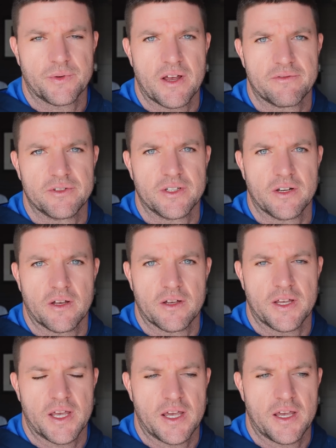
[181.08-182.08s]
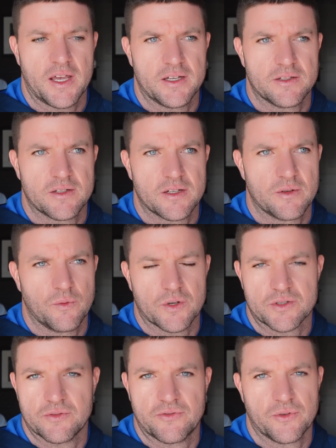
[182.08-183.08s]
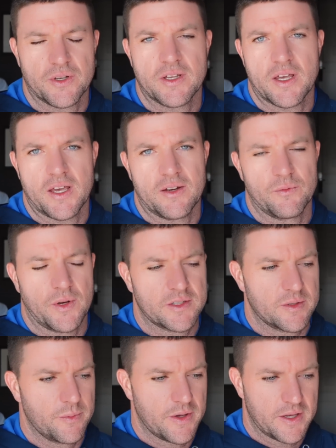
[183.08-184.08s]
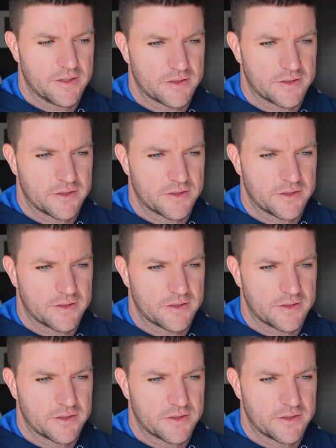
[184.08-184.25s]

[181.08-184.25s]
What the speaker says: went out for dinner and watched the footy and went to bed.